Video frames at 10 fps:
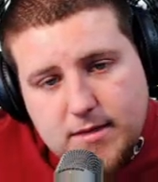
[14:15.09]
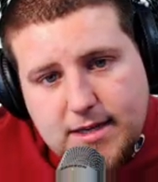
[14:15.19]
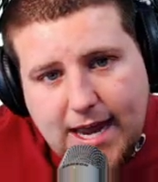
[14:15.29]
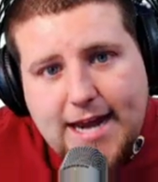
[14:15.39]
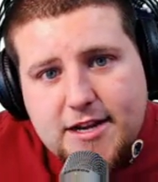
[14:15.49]

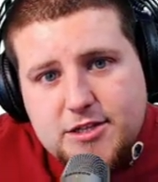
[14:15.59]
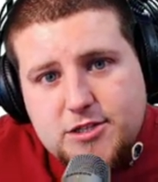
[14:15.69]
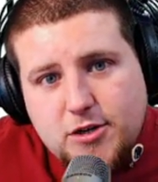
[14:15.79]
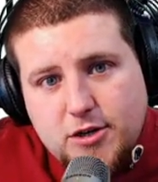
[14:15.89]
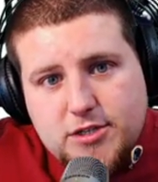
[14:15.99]
Caden
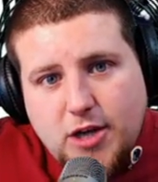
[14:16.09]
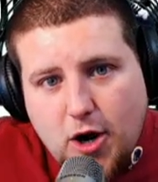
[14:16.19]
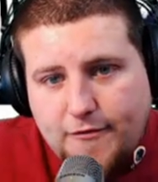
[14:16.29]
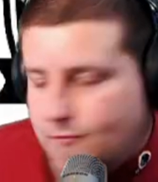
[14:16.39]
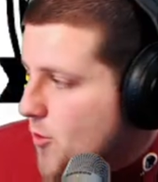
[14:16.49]
Stearns,
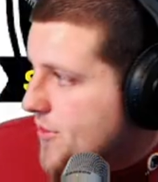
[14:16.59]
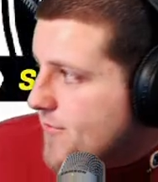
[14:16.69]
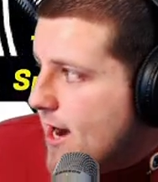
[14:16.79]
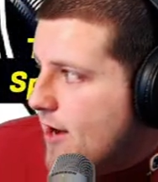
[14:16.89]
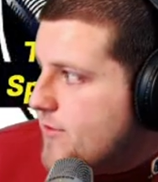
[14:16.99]
our fourth
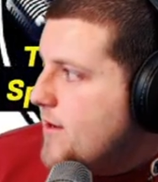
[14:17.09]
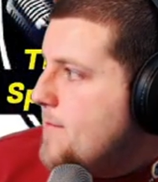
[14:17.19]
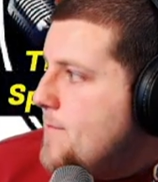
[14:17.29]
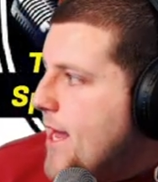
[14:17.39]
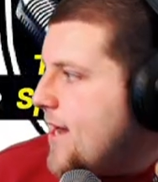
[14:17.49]
round
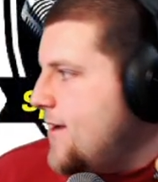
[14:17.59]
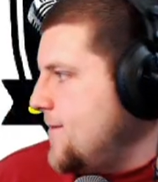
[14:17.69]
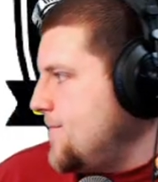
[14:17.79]
pick.